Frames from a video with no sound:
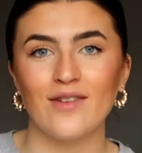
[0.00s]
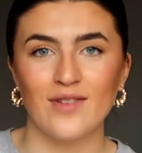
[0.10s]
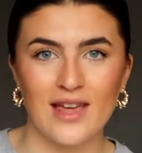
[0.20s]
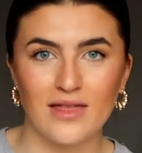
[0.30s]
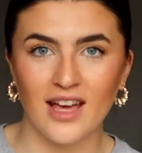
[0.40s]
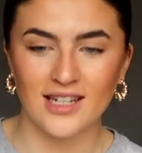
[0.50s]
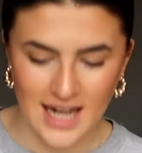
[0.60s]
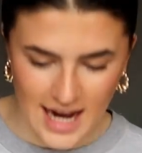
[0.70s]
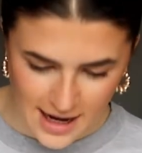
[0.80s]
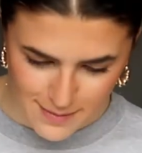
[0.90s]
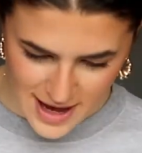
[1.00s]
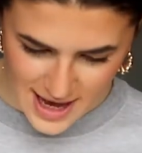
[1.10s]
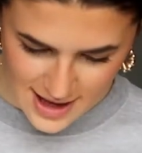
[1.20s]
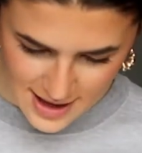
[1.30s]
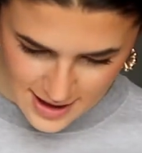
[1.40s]
day of year 13
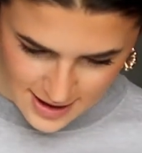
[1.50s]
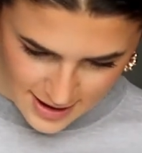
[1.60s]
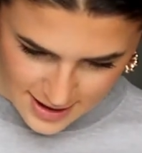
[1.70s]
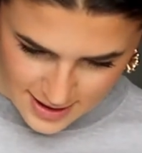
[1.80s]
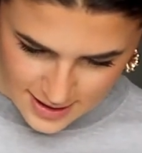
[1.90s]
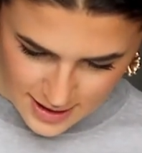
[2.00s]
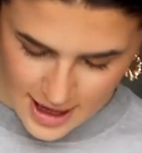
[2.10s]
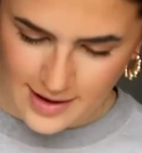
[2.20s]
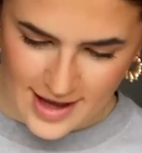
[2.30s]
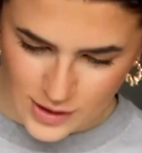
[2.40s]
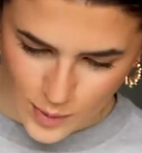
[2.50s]
me. Year